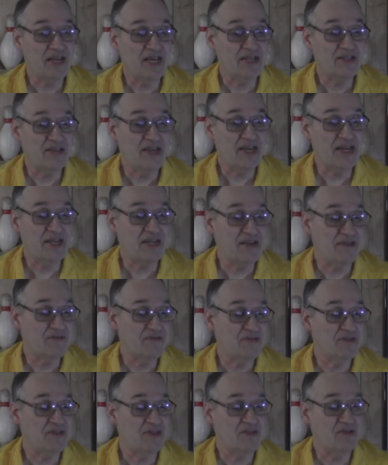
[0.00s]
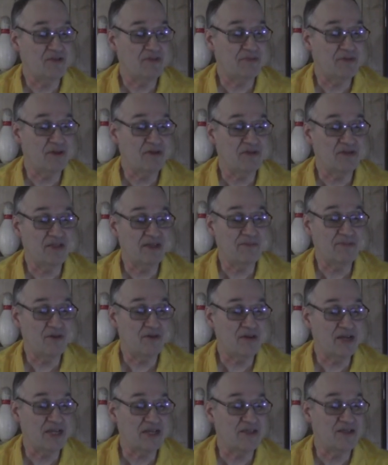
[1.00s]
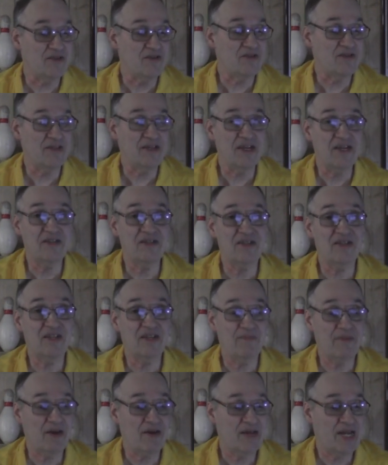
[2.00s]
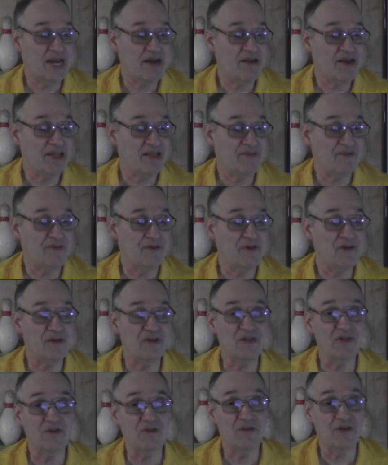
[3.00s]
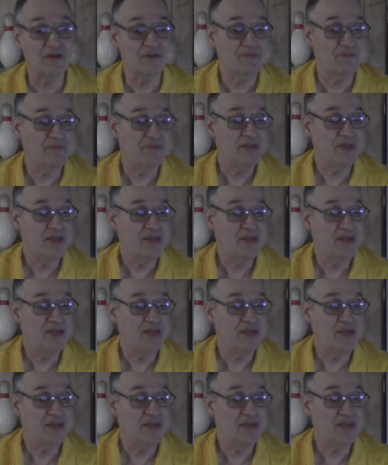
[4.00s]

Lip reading: executives to approach the Bowling Association about airing the fall tour.